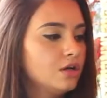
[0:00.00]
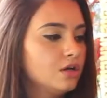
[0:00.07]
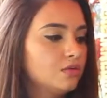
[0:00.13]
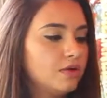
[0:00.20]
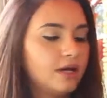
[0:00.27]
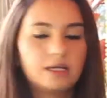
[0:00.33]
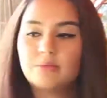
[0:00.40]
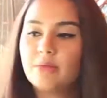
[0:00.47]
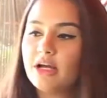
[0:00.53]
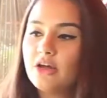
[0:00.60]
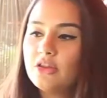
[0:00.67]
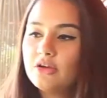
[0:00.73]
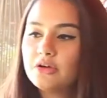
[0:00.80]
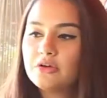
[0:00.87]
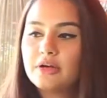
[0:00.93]
Right, my
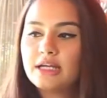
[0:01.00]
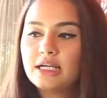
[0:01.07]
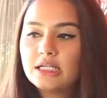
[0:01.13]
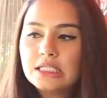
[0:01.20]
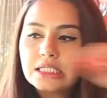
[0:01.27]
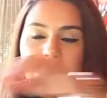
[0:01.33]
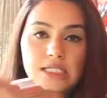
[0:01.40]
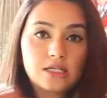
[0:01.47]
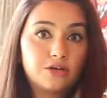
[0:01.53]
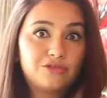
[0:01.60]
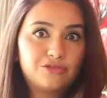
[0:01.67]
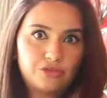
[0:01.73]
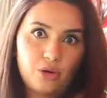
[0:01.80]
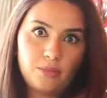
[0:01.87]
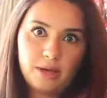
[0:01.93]
other ingredients
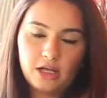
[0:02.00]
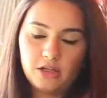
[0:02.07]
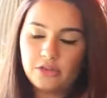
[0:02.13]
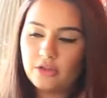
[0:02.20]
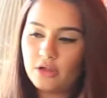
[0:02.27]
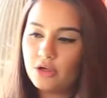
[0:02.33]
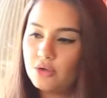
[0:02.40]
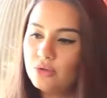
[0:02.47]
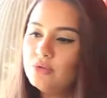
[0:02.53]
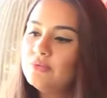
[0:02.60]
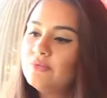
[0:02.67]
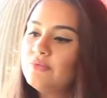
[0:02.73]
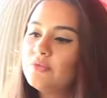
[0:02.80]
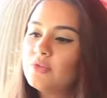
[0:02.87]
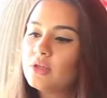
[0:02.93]
from Healthy You.
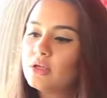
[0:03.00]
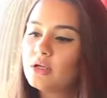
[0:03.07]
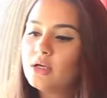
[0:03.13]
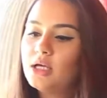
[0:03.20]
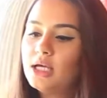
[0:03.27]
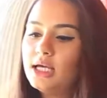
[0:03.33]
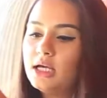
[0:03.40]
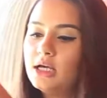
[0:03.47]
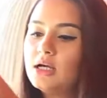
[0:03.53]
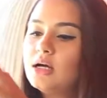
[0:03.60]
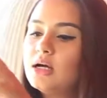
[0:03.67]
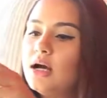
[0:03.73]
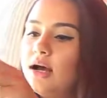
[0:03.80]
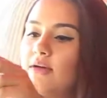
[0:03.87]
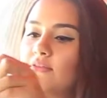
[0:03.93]

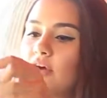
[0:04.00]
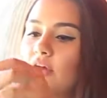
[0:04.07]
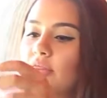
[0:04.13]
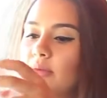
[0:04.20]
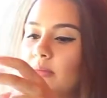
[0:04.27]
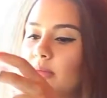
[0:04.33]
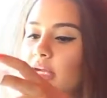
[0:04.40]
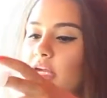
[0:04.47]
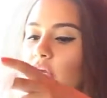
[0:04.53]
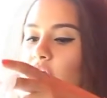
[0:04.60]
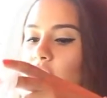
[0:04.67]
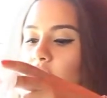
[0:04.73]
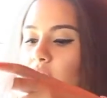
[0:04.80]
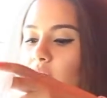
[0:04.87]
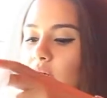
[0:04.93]
I've got them
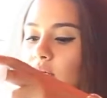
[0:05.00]
here.